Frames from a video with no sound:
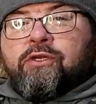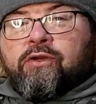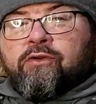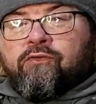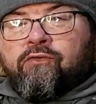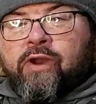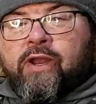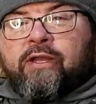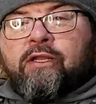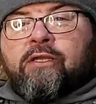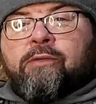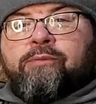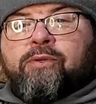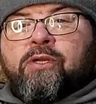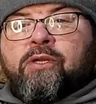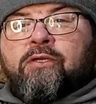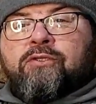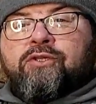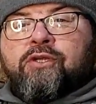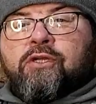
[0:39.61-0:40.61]
your regular
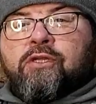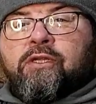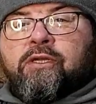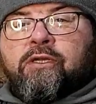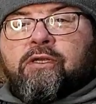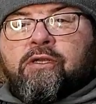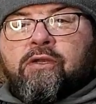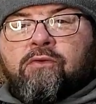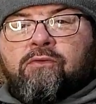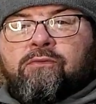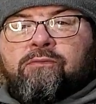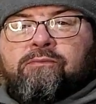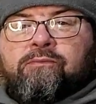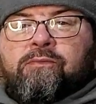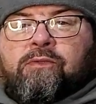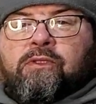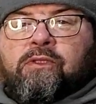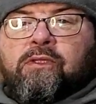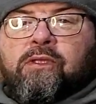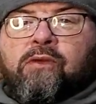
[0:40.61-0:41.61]
production clear coat,
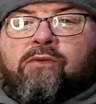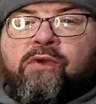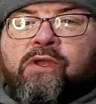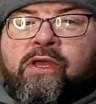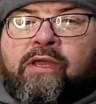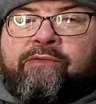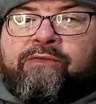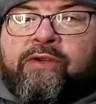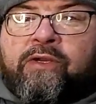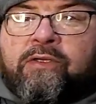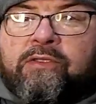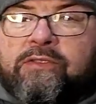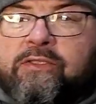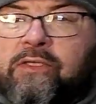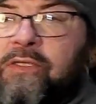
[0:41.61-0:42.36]
like we have here, it's